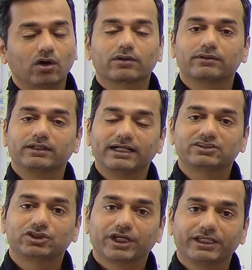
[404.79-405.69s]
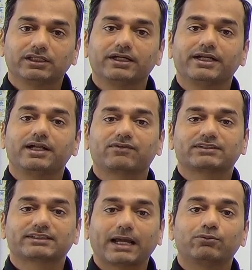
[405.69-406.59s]
or let's change the
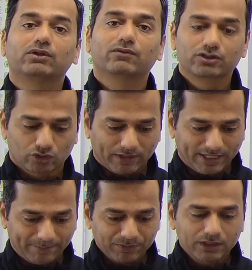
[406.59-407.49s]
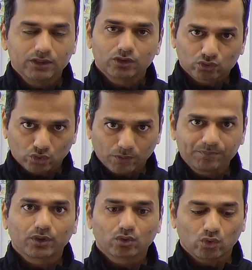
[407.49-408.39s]
interface type to the virtual wire.
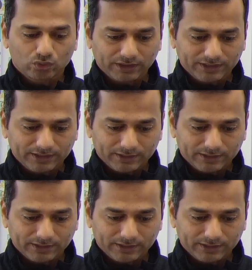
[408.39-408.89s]
So go to the